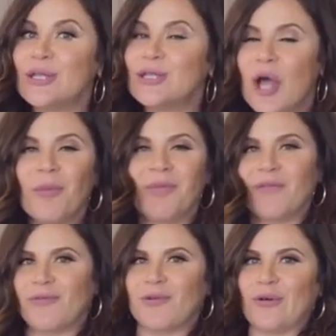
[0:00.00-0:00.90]
Don't be
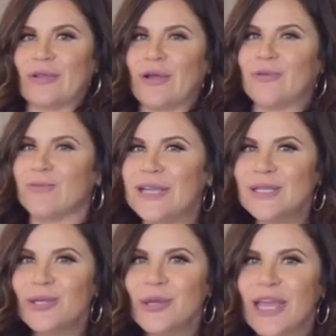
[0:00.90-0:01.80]
fooled.
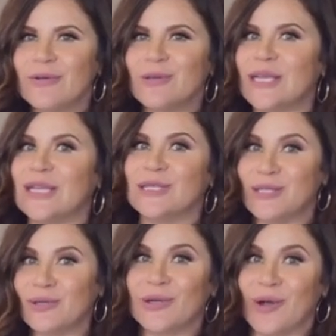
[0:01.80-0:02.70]
Read your labels and
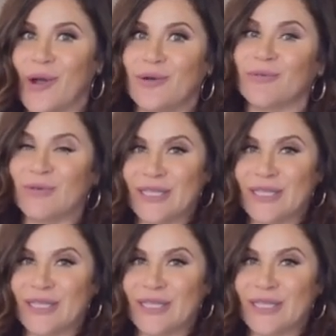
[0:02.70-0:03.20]
do your own